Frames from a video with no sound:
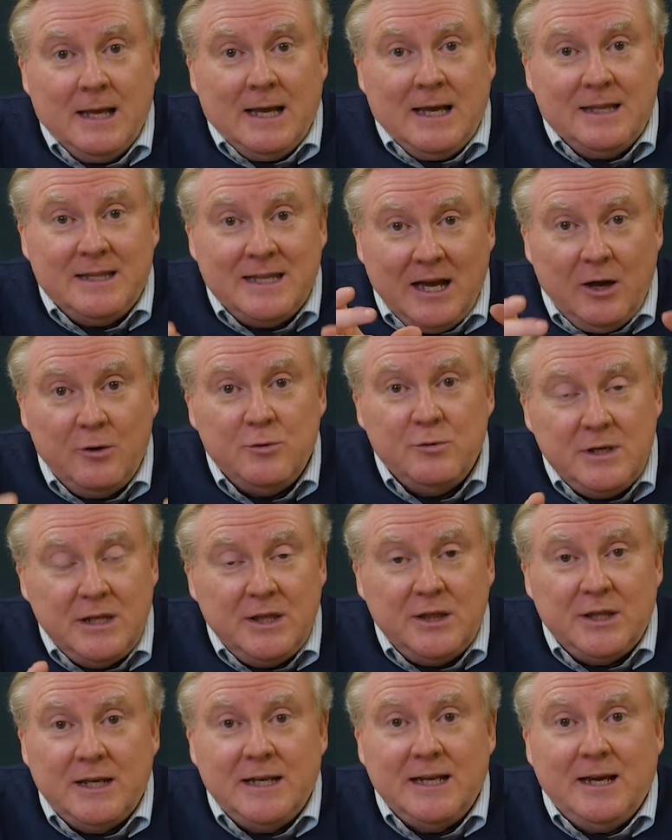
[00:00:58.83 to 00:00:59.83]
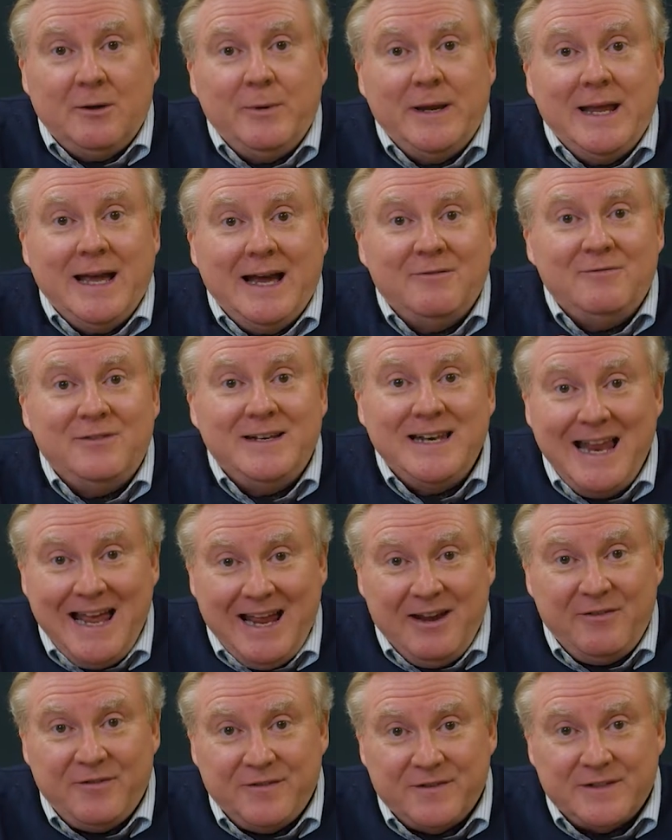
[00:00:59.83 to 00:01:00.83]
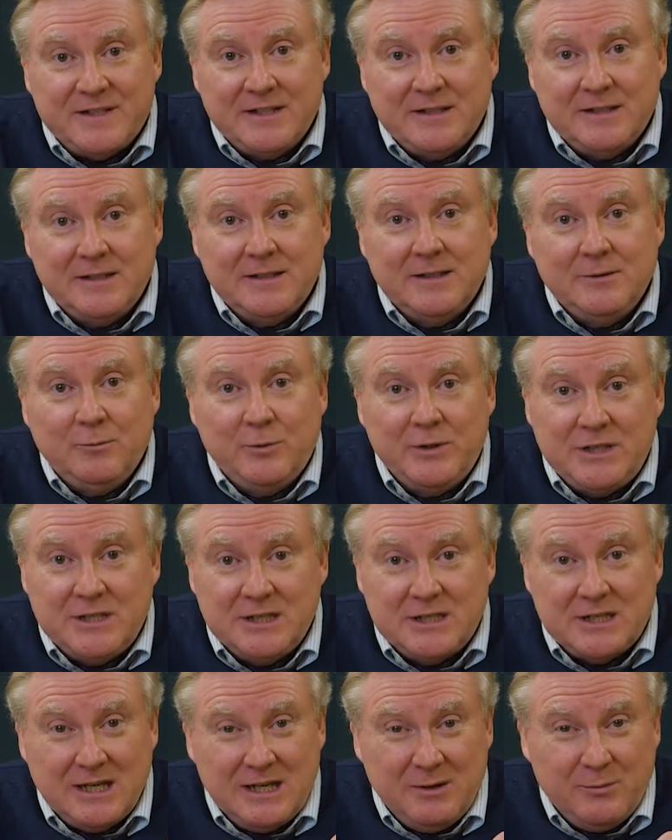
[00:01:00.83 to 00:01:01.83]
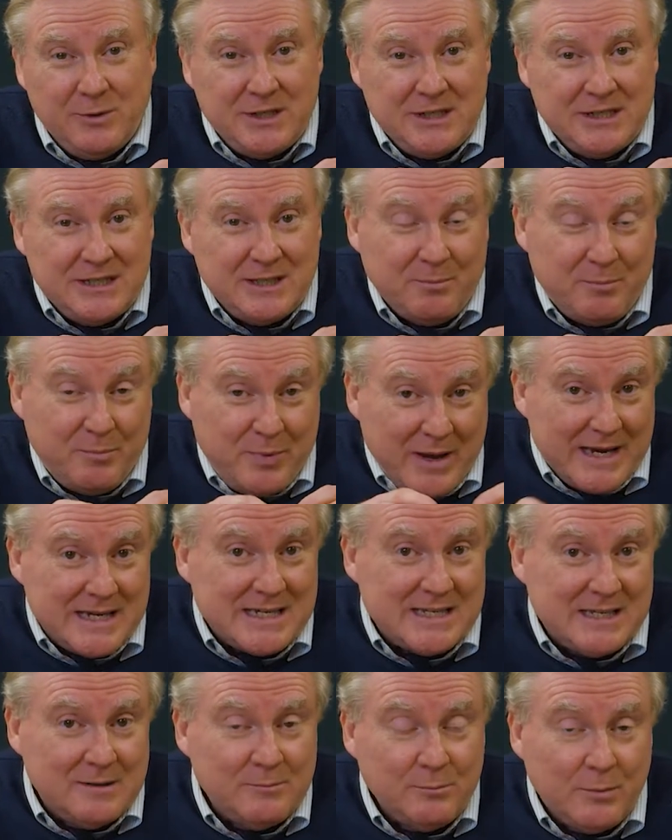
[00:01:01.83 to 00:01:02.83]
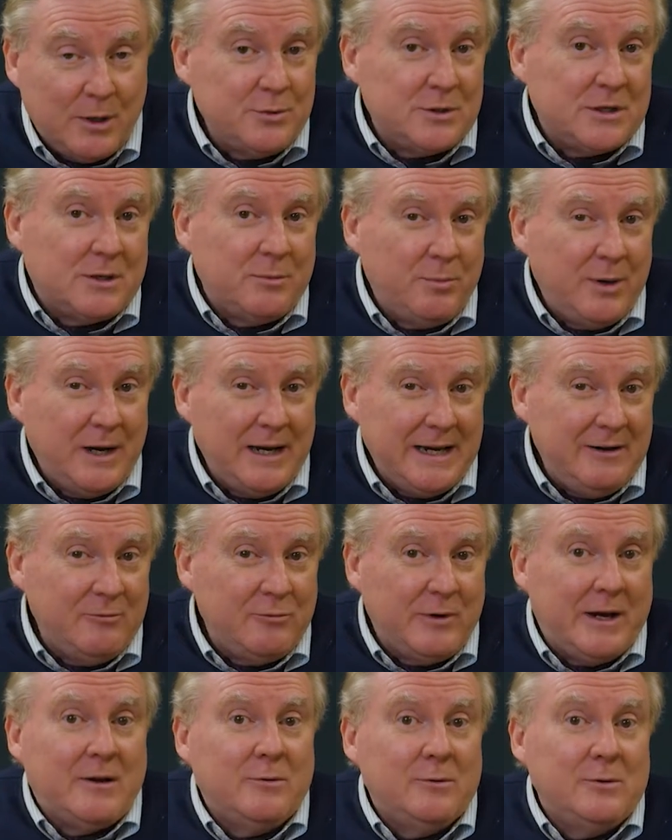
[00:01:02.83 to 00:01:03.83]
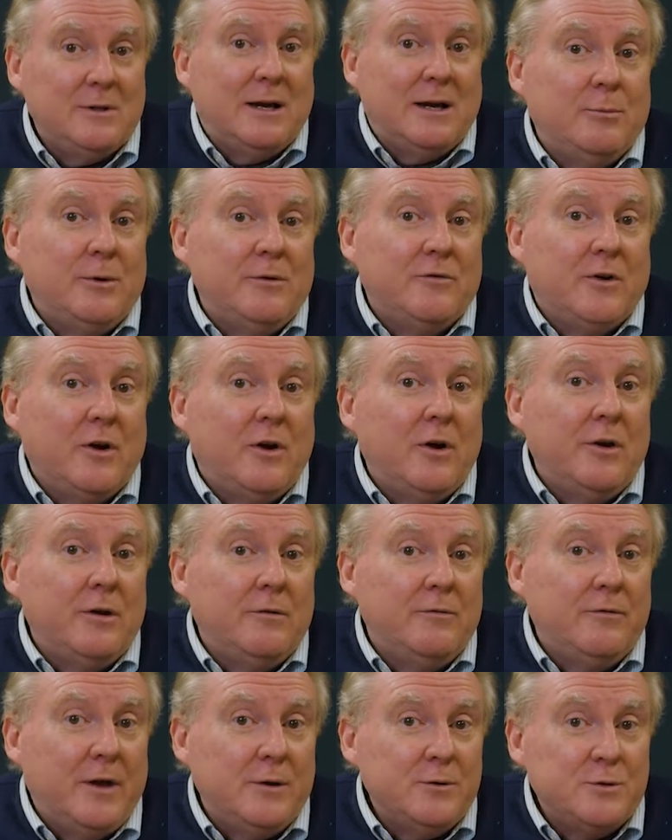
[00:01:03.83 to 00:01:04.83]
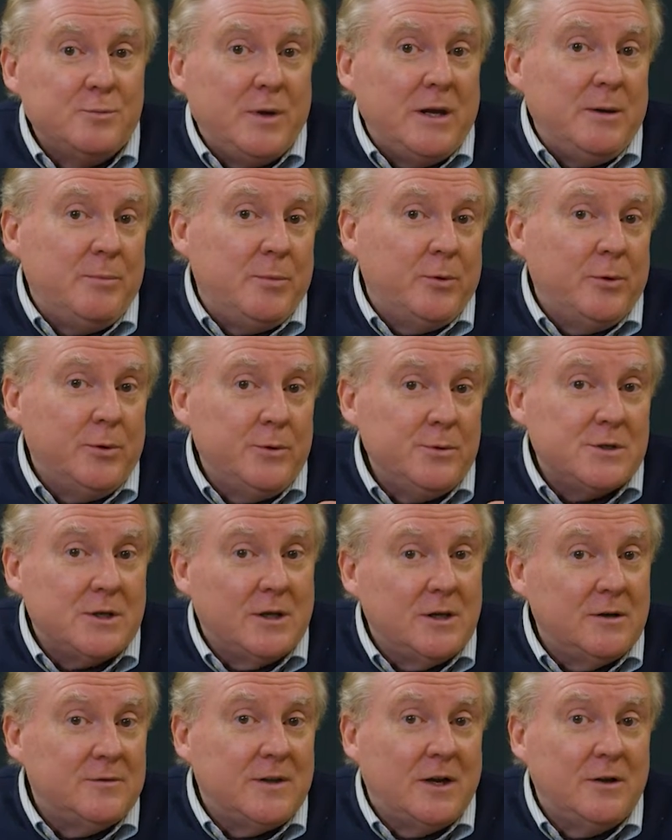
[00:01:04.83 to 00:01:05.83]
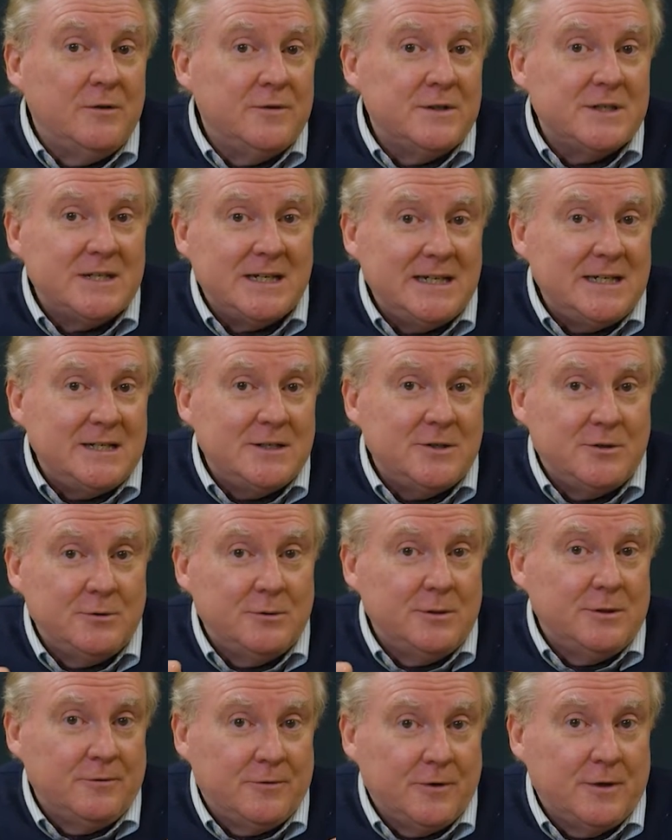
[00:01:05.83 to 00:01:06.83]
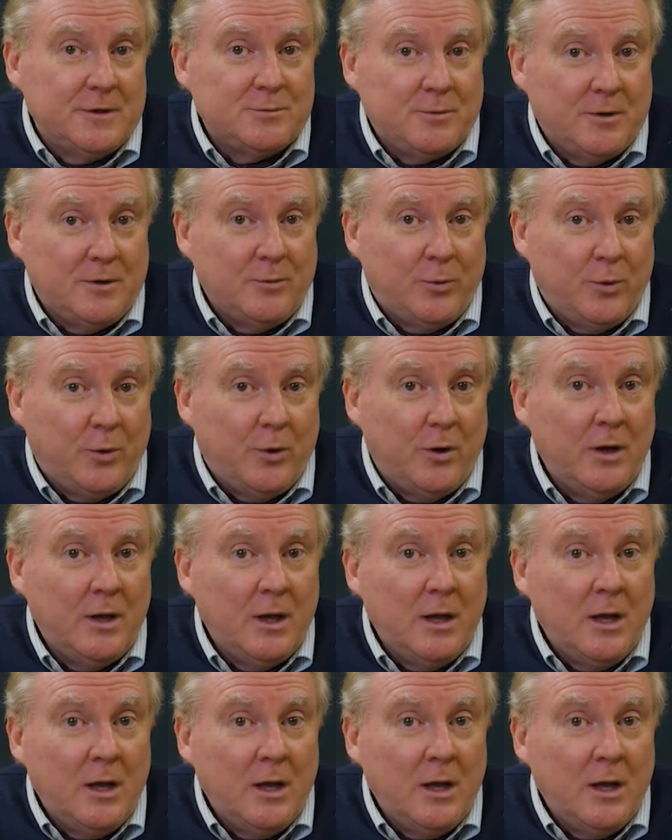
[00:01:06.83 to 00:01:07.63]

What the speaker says: And the only thing that we have left, which is the best and most complete record we've got of those people who served overseas during the First World War,